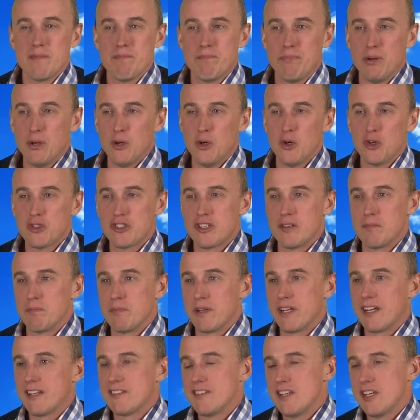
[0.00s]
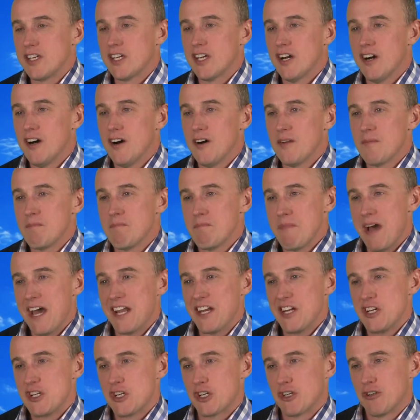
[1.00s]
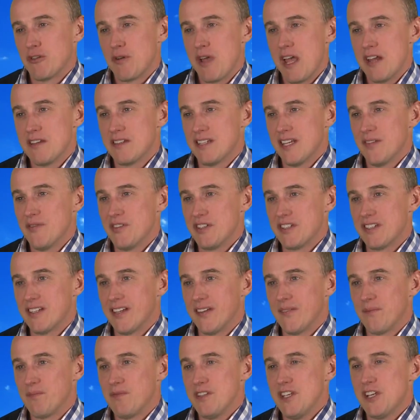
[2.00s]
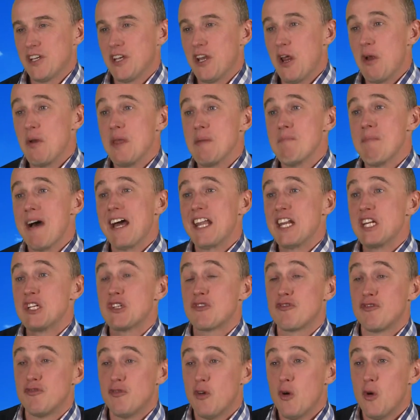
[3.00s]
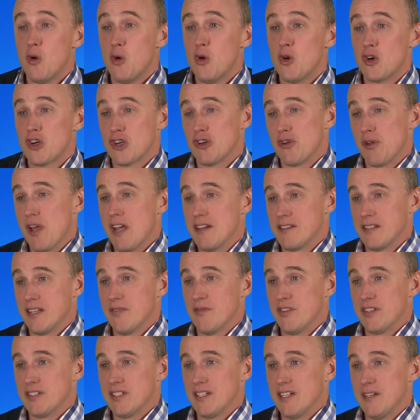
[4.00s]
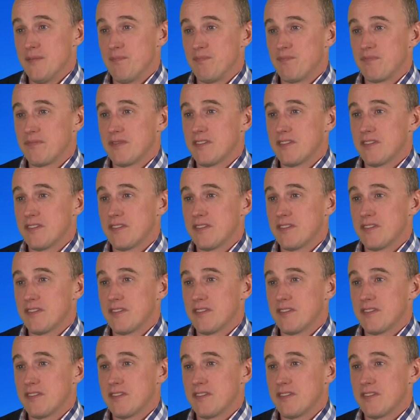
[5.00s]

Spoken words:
important because you can't manage creativity. You can only manage for creativity.